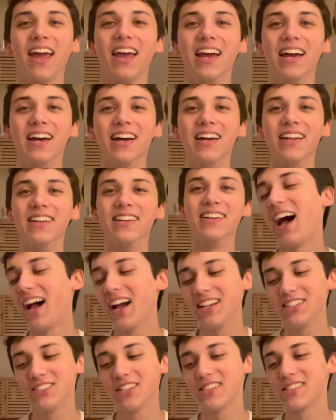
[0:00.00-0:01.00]
and
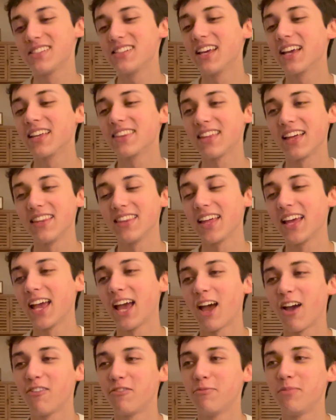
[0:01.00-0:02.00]
I just think that they
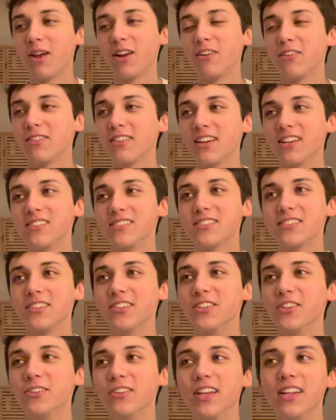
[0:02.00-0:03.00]
have better things to
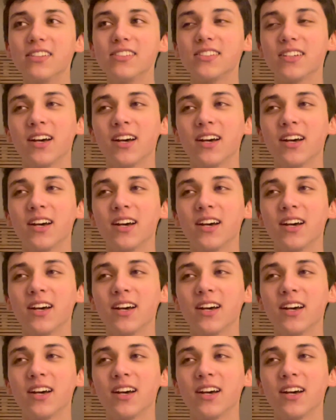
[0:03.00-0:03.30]
do than to